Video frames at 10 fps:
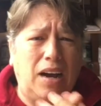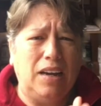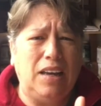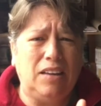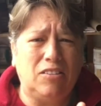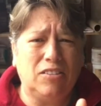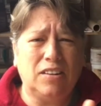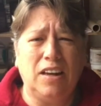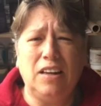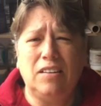it just
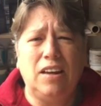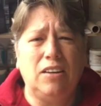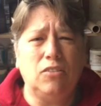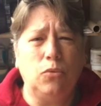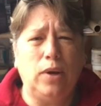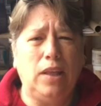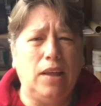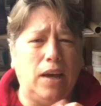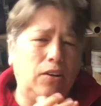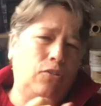kind of takes away
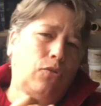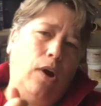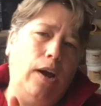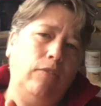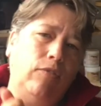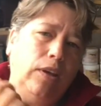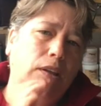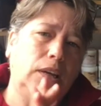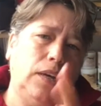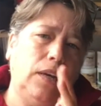that dry
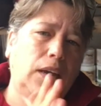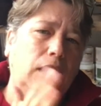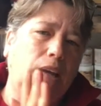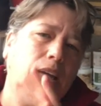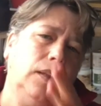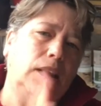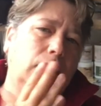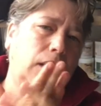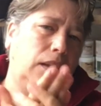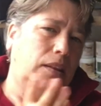feeling
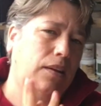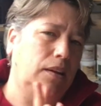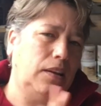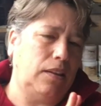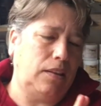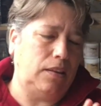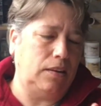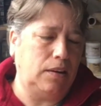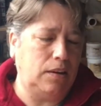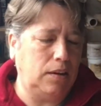that
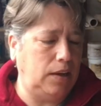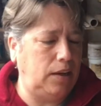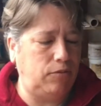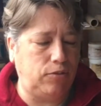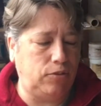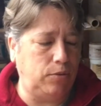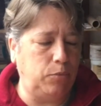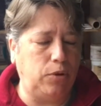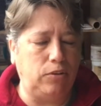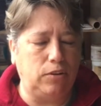the clay for some
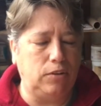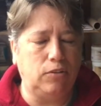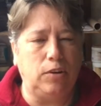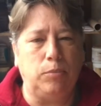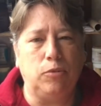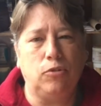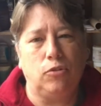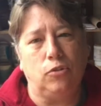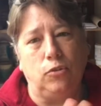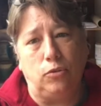reason seems
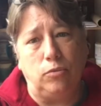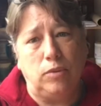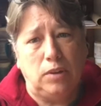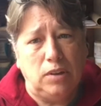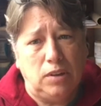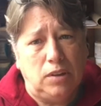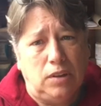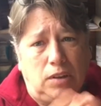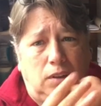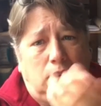to
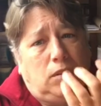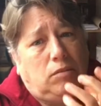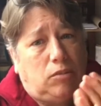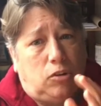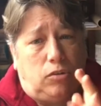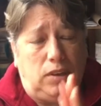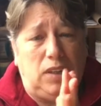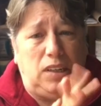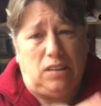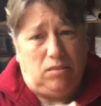
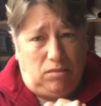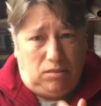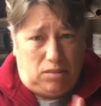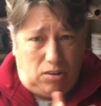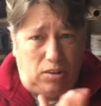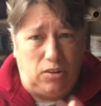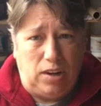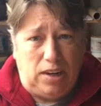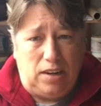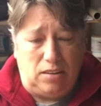create on your
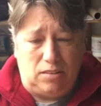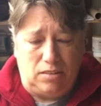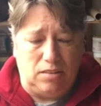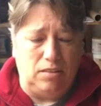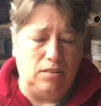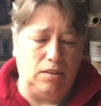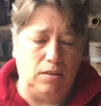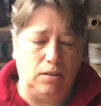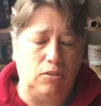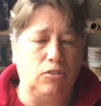hands.
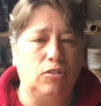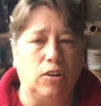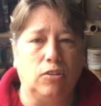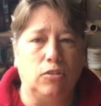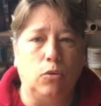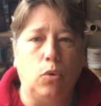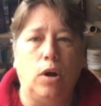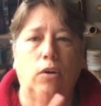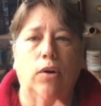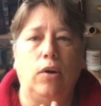Just sucks the
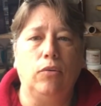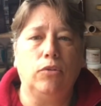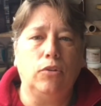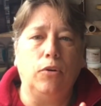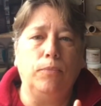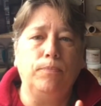water out. So